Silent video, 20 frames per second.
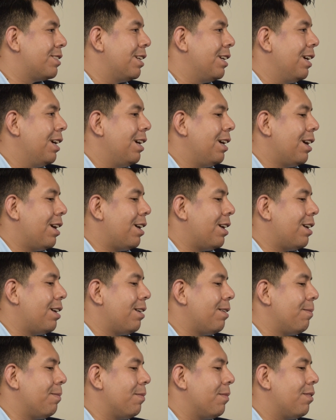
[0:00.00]
Mm-hmm.
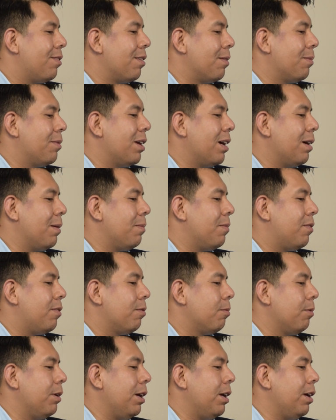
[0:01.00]
Um,
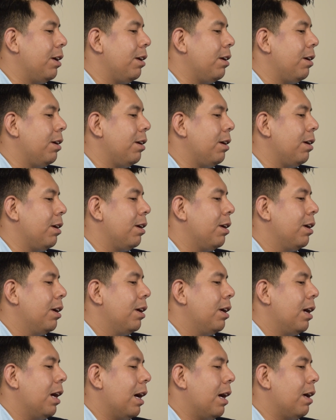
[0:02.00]
sometimes we,
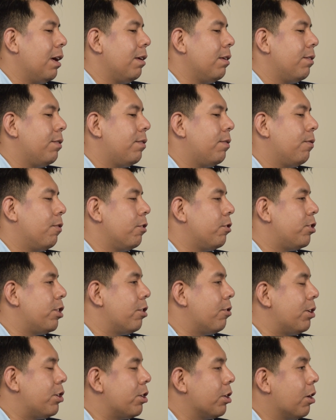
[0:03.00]
as first
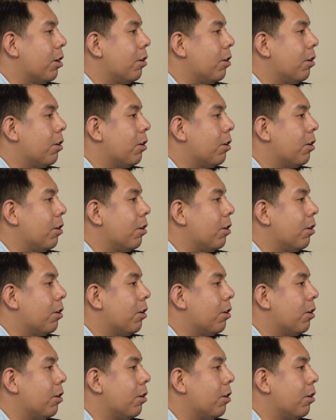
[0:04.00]
generation